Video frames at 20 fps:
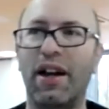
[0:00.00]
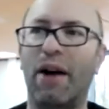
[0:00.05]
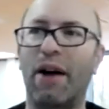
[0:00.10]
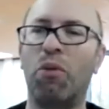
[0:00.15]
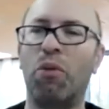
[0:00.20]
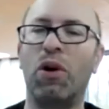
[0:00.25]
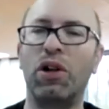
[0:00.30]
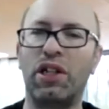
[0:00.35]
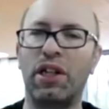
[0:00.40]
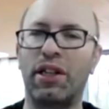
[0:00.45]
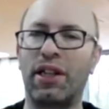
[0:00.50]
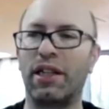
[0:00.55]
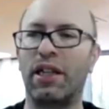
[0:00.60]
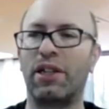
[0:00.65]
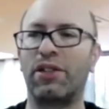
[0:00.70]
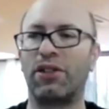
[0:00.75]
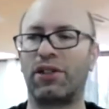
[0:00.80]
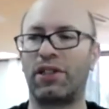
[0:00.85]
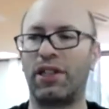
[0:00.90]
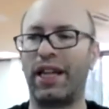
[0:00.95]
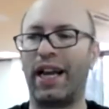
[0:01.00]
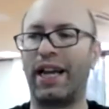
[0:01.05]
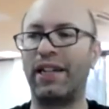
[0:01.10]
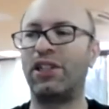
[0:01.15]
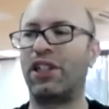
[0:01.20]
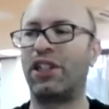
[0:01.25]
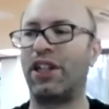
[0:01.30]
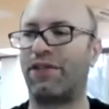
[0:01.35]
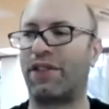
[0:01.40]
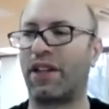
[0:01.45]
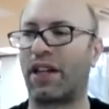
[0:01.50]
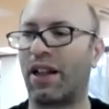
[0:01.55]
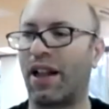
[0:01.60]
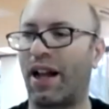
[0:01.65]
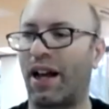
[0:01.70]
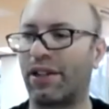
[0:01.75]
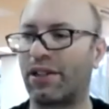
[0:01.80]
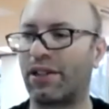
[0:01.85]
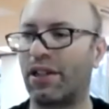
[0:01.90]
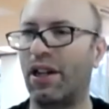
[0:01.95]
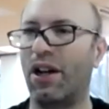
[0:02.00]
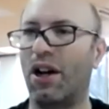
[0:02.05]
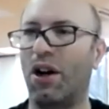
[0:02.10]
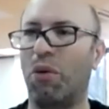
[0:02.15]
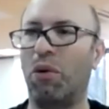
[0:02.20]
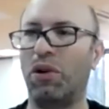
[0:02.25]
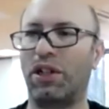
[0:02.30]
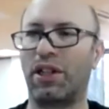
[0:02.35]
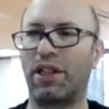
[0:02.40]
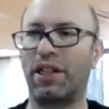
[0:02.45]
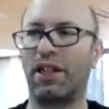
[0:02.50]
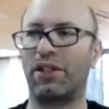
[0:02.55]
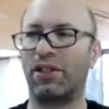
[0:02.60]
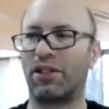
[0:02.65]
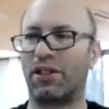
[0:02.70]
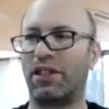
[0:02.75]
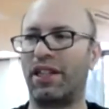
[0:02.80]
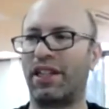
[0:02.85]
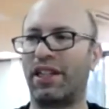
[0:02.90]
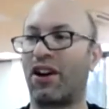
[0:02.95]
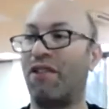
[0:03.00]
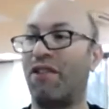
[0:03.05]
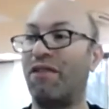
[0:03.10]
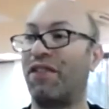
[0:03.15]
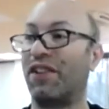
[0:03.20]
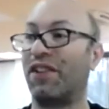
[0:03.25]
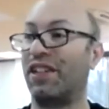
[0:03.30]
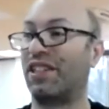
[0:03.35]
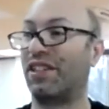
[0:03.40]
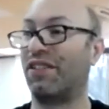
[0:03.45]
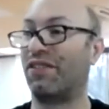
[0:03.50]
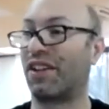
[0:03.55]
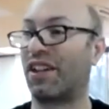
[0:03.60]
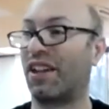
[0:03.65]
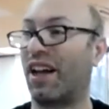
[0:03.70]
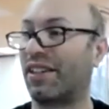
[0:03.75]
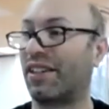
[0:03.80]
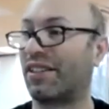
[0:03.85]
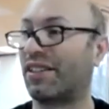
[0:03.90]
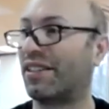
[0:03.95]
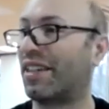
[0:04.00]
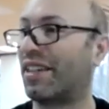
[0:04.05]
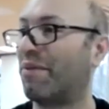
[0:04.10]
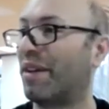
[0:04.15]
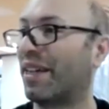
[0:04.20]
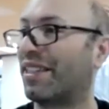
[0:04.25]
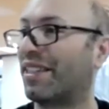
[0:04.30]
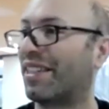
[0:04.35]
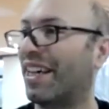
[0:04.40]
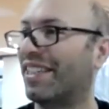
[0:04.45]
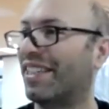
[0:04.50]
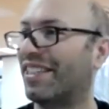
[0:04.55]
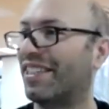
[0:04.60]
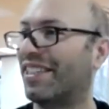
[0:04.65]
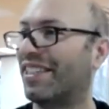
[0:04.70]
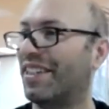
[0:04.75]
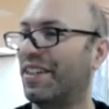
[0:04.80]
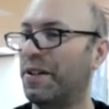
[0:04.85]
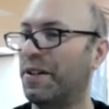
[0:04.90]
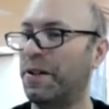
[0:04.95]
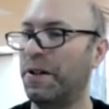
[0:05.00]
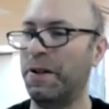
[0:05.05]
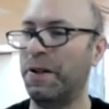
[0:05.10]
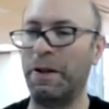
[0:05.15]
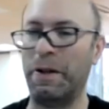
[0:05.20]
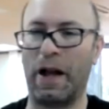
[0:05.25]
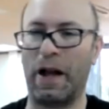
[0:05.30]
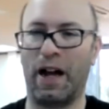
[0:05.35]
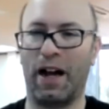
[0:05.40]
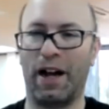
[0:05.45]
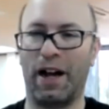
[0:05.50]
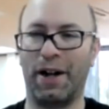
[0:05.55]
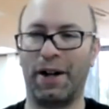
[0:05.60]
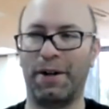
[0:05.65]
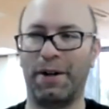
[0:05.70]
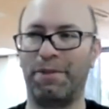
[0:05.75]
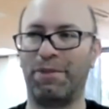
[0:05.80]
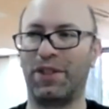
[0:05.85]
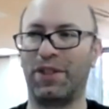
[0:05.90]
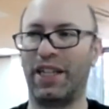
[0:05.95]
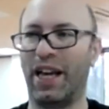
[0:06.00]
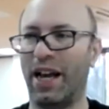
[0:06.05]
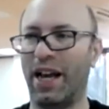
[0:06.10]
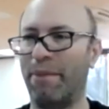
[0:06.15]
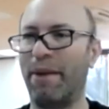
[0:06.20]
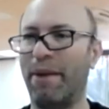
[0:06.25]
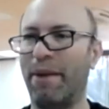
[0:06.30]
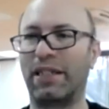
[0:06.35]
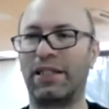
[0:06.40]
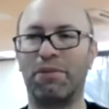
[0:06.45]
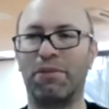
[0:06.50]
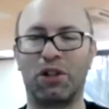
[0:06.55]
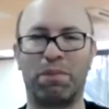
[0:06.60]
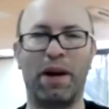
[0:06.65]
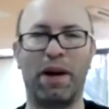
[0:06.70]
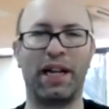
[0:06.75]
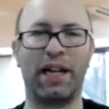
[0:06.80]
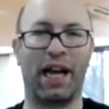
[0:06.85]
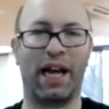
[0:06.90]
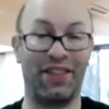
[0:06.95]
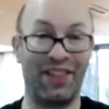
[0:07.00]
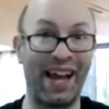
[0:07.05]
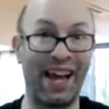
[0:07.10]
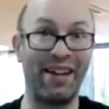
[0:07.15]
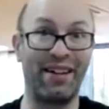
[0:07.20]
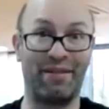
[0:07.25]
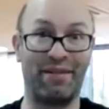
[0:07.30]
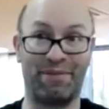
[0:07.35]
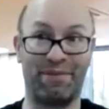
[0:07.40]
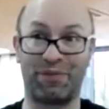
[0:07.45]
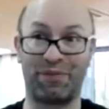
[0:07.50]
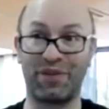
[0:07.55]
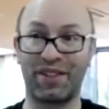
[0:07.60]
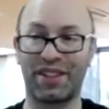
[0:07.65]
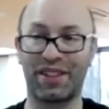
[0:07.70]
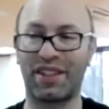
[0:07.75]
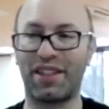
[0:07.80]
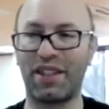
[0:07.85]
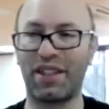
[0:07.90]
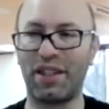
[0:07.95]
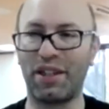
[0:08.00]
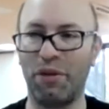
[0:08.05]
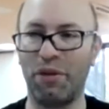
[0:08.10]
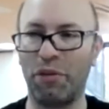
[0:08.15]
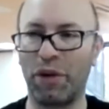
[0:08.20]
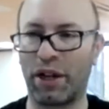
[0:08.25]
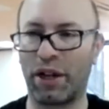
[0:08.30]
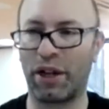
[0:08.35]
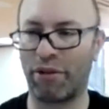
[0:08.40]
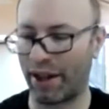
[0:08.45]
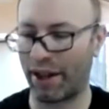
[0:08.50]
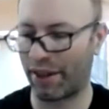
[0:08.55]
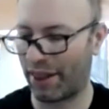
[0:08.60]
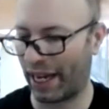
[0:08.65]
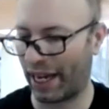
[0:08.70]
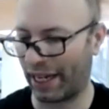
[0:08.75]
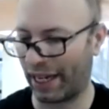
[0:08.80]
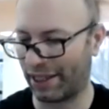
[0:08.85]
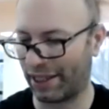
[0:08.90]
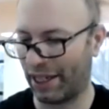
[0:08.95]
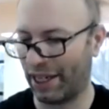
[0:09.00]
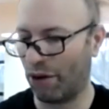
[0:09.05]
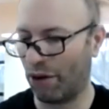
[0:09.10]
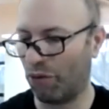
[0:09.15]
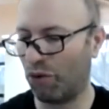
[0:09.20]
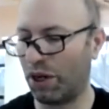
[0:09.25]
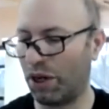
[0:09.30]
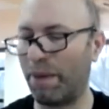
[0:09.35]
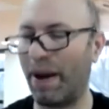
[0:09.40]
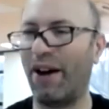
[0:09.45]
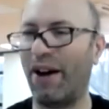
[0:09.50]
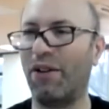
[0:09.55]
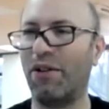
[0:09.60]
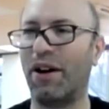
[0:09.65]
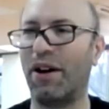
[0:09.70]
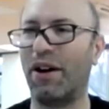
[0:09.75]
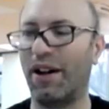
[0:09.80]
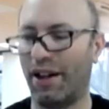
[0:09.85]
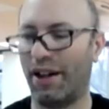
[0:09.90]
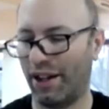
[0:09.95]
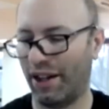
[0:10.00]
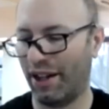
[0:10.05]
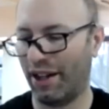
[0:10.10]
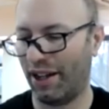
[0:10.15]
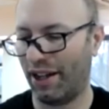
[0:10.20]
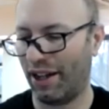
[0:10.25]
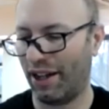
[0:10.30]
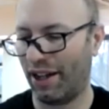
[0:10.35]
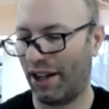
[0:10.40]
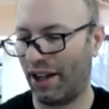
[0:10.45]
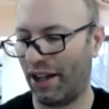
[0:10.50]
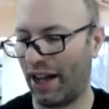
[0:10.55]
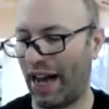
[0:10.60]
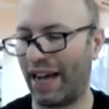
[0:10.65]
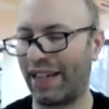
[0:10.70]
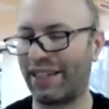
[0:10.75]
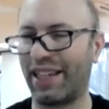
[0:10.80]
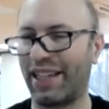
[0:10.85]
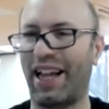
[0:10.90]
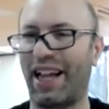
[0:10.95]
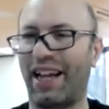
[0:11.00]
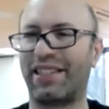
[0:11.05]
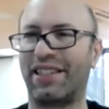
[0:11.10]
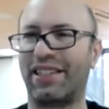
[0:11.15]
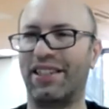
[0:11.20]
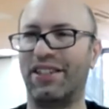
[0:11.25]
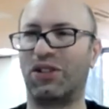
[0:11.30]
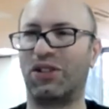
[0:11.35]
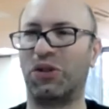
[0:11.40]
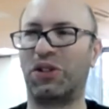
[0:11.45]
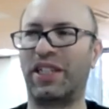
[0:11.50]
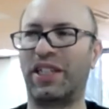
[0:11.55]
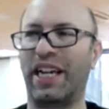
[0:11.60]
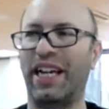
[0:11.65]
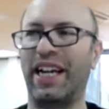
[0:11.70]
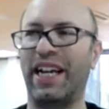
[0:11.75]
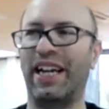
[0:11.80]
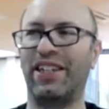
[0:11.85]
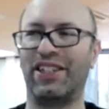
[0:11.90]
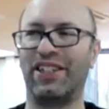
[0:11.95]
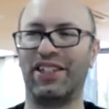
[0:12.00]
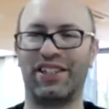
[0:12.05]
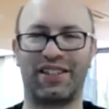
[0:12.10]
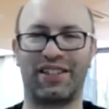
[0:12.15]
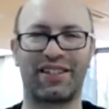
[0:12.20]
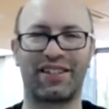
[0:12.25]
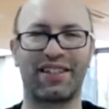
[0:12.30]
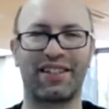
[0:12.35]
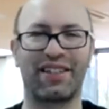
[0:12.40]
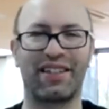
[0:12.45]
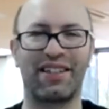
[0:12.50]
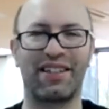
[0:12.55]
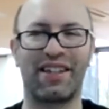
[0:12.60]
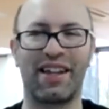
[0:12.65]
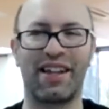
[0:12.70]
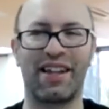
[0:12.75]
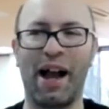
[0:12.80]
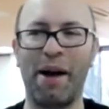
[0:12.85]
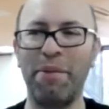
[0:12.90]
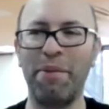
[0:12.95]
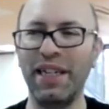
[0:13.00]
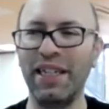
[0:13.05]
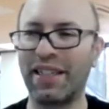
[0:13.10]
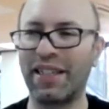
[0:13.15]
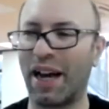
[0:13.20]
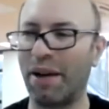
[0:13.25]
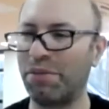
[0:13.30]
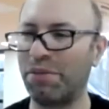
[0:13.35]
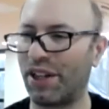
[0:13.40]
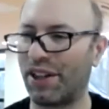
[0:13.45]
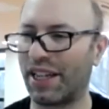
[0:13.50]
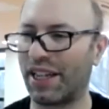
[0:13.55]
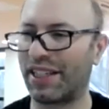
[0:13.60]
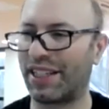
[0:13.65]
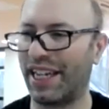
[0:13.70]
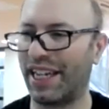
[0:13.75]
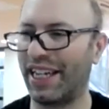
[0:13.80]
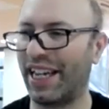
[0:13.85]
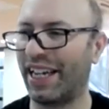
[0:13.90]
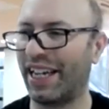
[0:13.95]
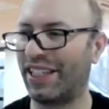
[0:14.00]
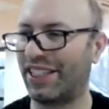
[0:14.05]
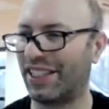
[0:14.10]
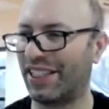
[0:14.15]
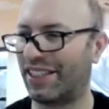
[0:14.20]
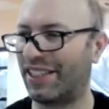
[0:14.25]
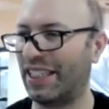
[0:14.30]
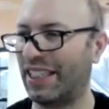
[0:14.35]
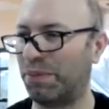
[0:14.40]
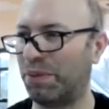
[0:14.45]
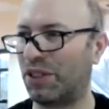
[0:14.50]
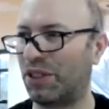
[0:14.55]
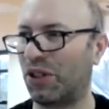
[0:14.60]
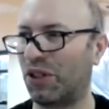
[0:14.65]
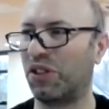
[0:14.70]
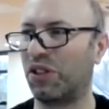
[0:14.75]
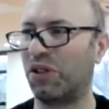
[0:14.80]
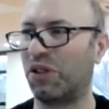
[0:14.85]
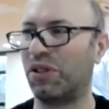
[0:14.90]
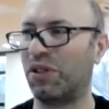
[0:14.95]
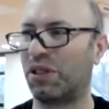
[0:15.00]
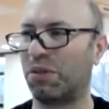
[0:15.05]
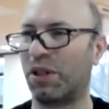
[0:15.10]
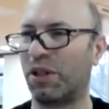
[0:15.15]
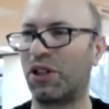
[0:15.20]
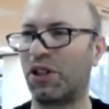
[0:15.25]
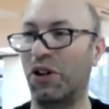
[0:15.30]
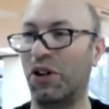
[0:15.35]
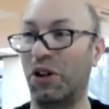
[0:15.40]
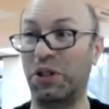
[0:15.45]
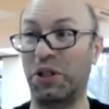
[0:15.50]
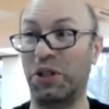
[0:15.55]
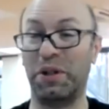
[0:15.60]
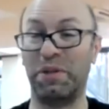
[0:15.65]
What do you think that does to the energy of the class? What do you think that does to the confidence of the class? Does that make sense? Yeah, it makes it much better. And then we correct things. What about adolescents or teenagers? How many times do you think teenagers need to be told they're doing something good